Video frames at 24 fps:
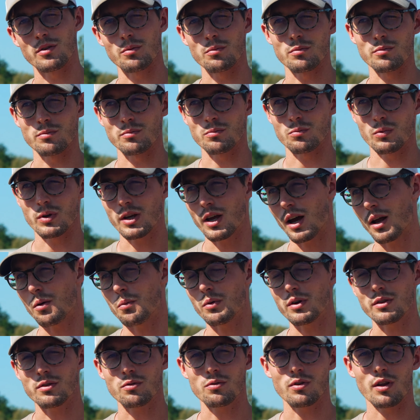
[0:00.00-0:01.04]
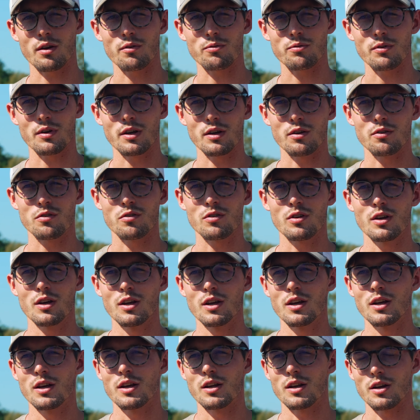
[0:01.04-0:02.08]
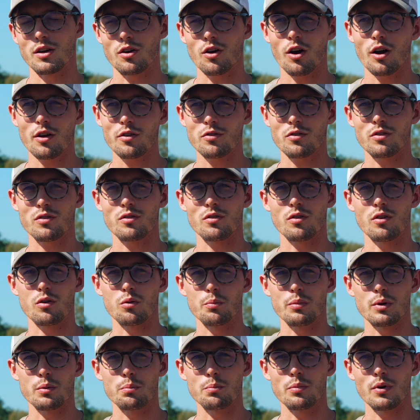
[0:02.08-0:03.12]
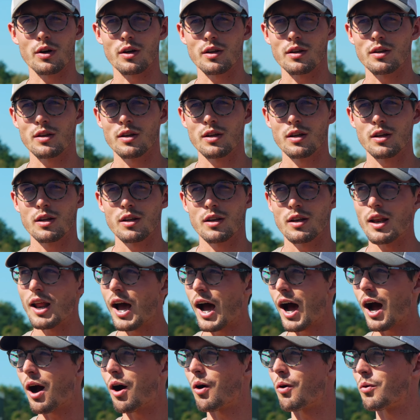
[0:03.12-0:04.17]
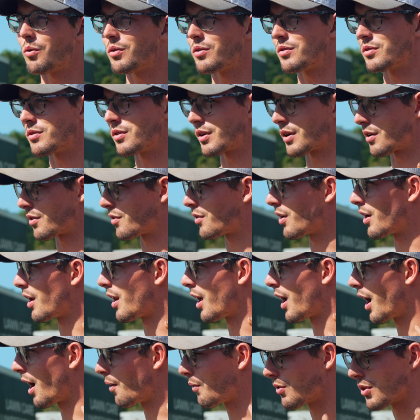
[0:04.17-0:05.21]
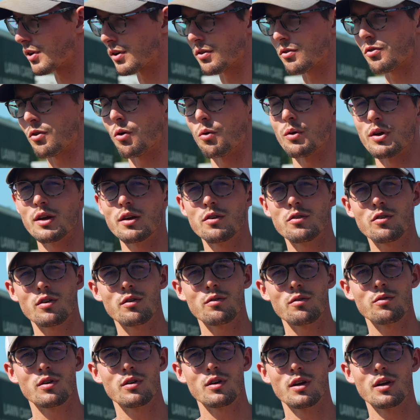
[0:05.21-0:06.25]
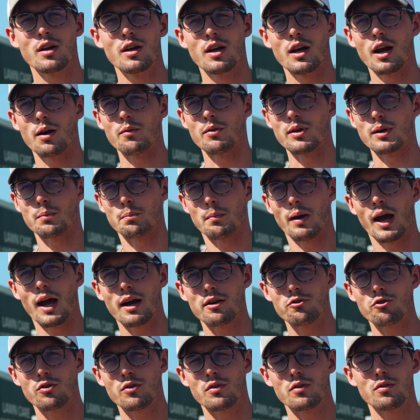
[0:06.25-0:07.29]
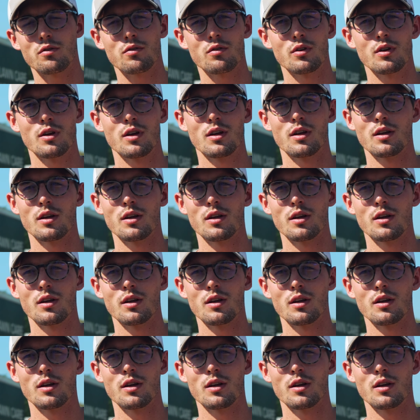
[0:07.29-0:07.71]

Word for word: And we kind of went through that phase, and it cost us a little bit, but now, like I said, everything's cohesive, everything matches.